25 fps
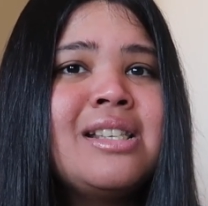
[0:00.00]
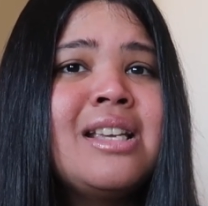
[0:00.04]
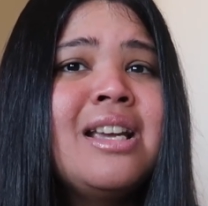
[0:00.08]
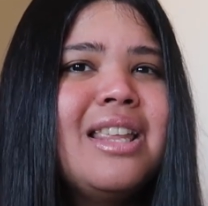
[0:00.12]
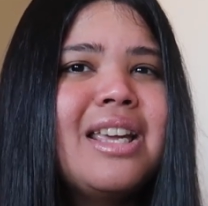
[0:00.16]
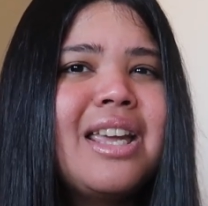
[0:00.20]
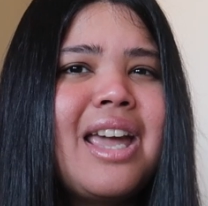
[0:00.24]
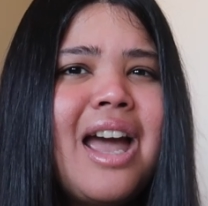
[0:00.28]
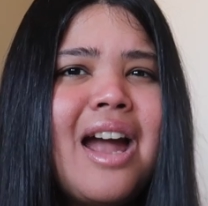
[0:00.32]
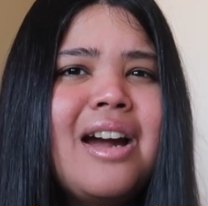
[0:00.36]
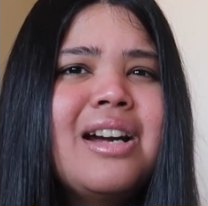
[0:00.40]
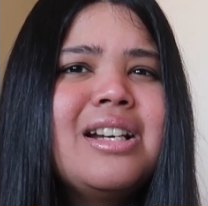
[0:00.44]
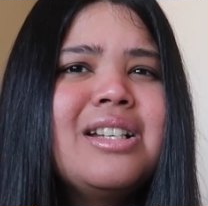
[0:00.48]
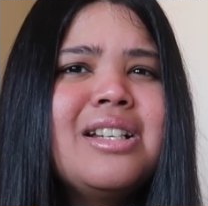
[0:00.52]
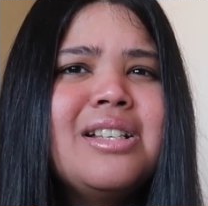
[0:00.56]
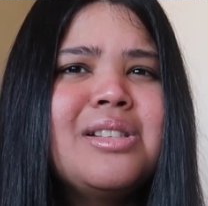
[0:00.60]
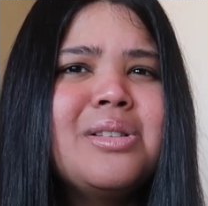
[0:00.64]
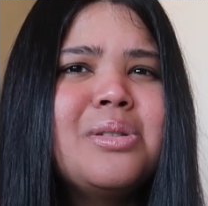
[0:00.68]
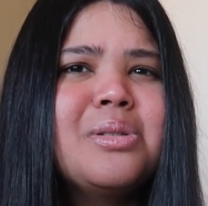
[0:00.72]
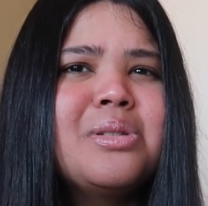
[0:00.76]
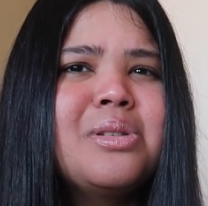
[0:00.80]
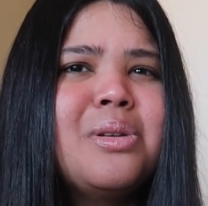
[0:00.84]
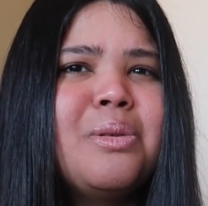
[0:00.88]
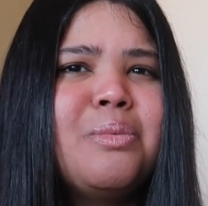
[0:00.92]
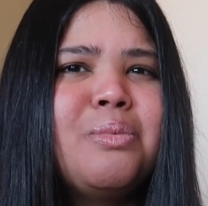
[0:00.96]
The characters
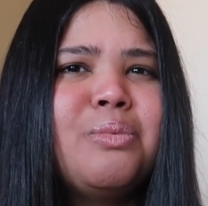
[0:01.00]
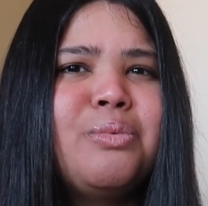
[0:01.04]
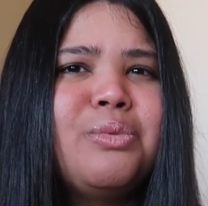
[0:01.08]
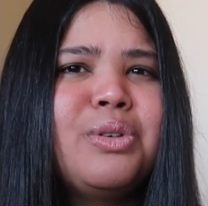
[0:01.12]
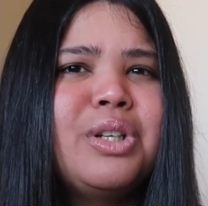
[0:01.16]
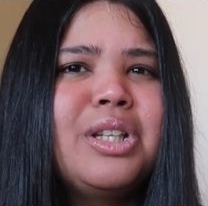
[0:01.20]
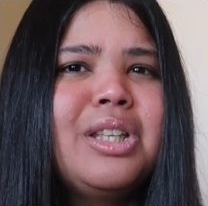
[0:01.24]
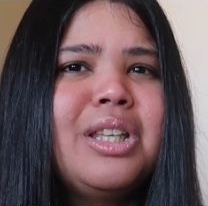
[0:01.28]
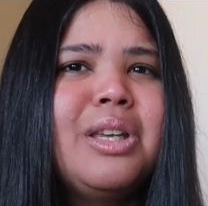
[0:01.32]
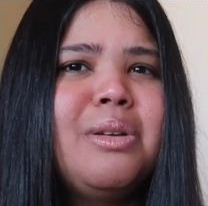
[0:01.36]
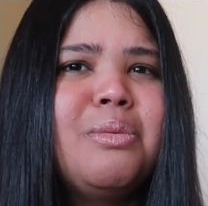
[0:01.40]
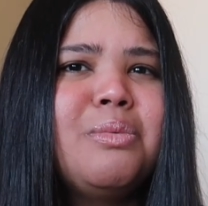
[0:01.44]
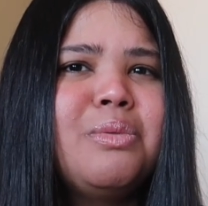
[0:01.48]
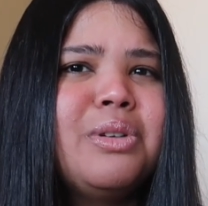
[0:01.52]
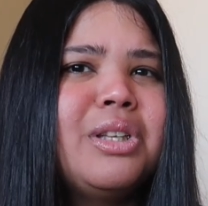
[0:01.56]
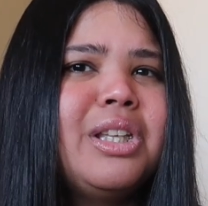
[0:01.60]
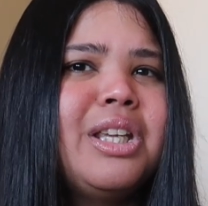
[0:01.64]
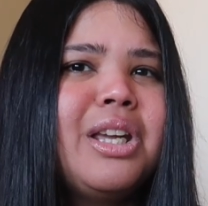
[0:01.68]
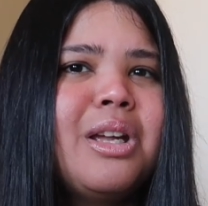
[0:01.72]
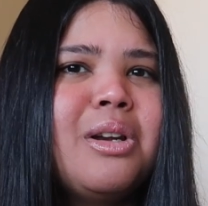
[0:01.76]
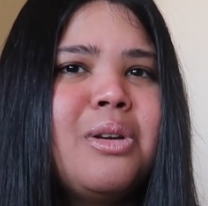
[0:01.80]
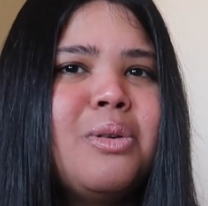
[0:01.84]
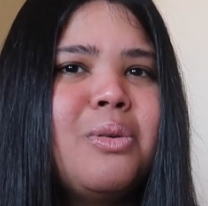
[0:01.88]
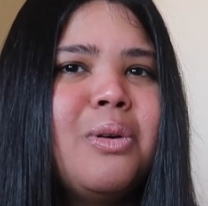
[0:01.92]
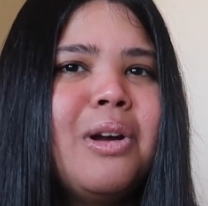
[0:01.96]
also really,
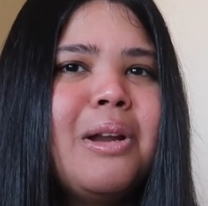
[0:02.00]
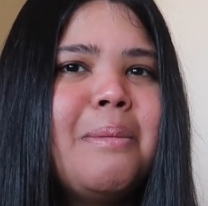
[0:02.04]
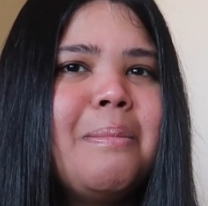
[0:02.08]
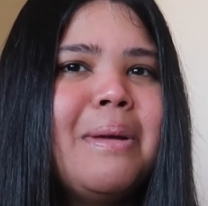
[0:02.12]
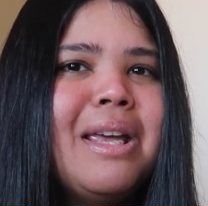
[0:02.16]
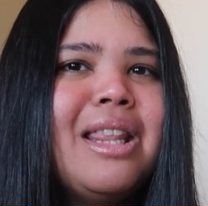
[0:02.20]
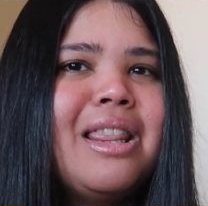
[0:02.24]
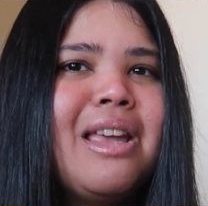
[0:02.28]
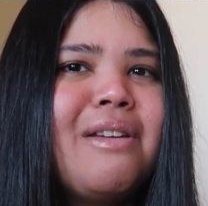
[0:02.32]
really annoyed me.